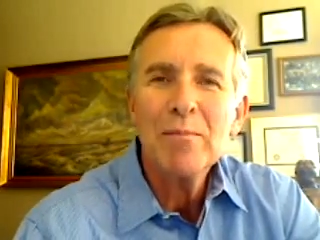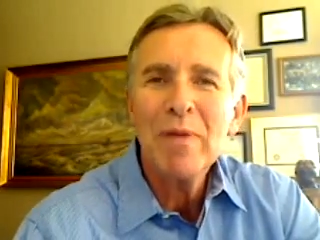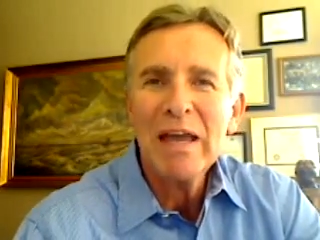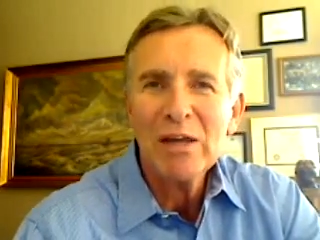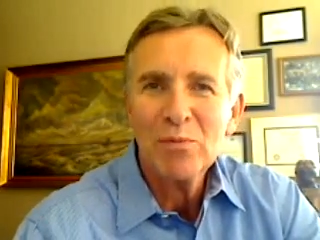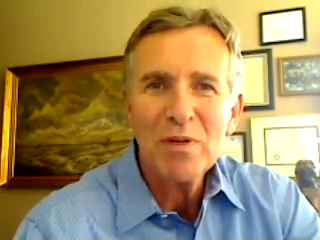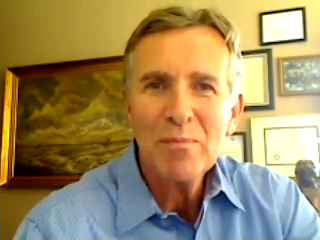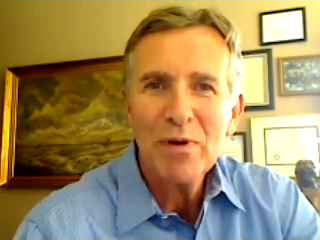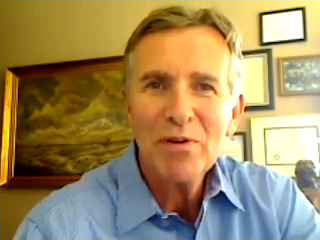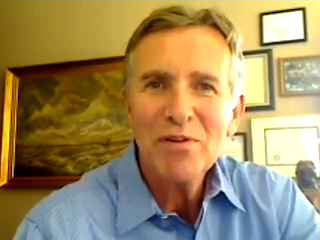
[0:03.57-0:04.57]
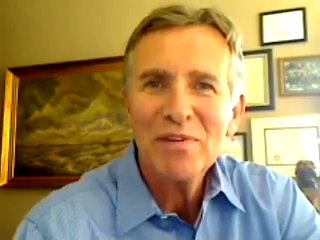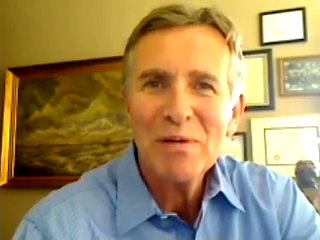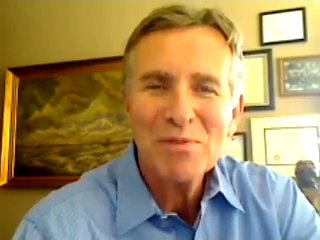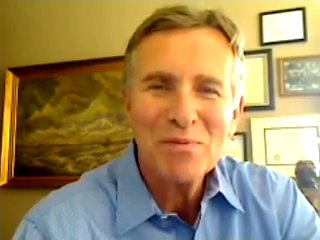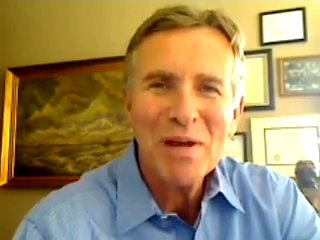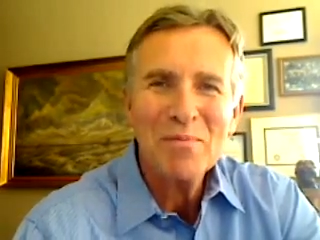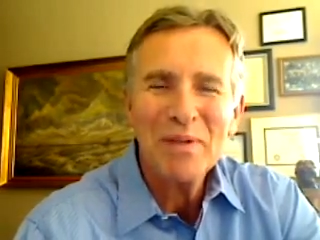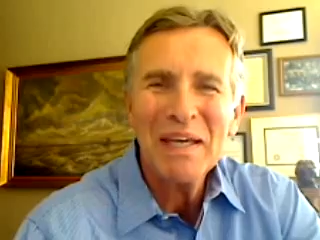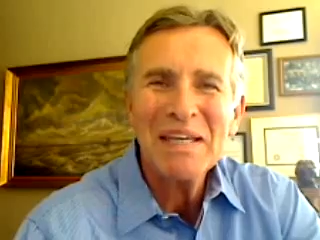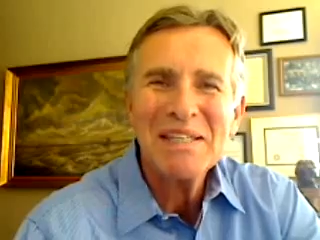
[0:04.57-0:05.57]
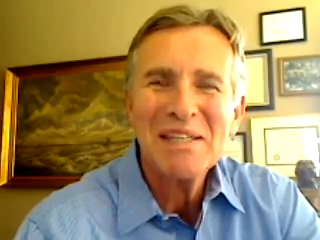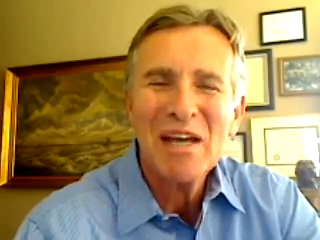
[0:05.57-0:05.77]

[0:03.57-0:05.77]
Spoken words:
a bank repo, you've come to the right place.